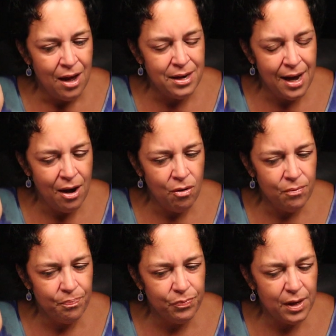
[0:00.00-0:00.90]

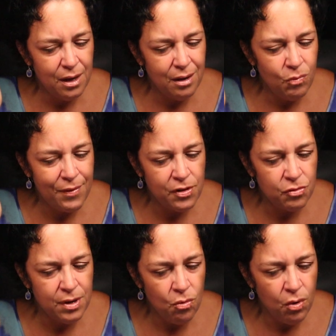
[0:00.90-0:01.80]
Now, we have the
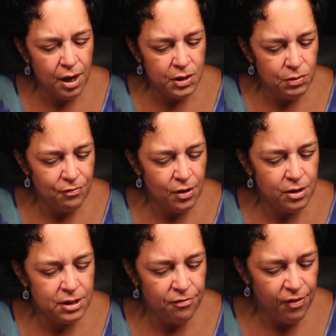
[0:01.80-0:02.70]
Three of Wands
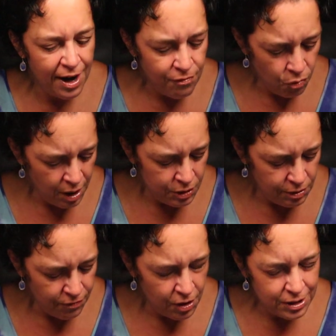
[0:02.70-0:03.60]
reversed, the Five of Wands
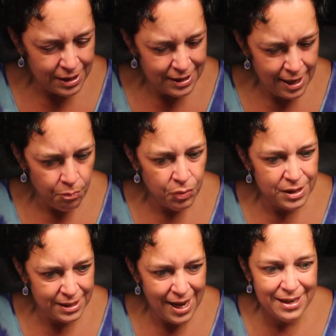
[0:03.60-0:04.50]
reversed, and
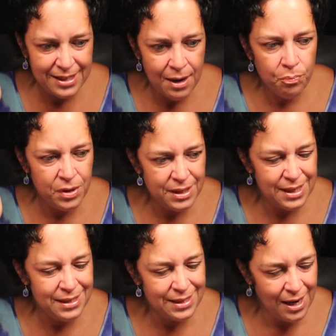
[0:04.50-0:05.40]
Temperance. That Temperance
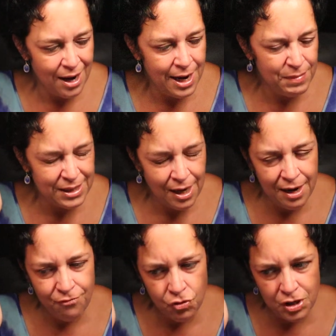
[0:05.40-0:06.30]
is time. It's
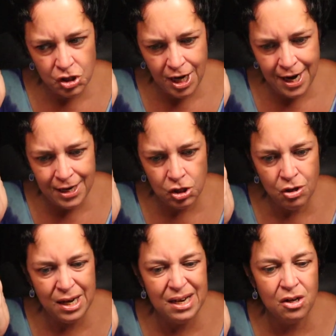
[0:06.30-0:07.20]
time for a change.
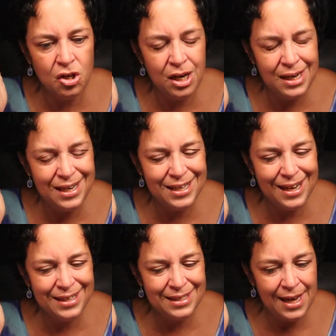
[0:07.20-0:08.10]
You need. You're going to need
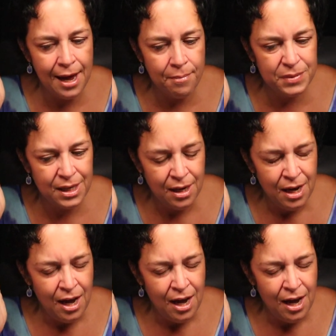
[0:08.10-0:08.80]
to accept